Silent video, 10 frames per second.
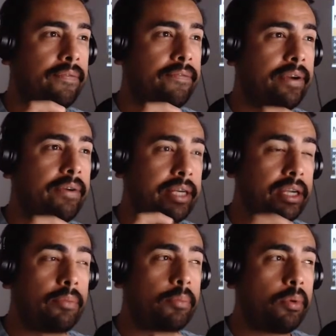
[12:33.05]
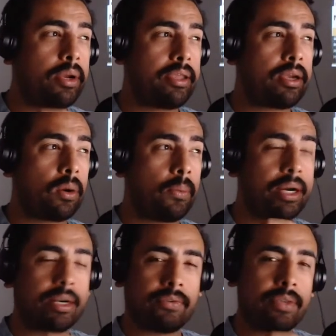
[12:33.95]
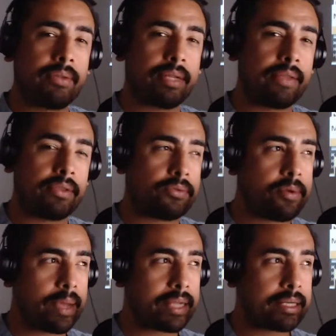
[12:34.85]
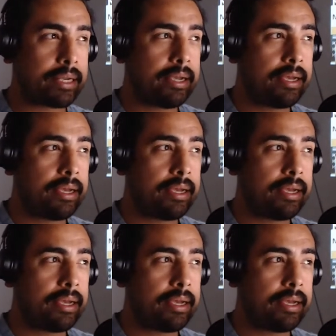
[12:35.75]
very good point of their careers for them to have this rematch.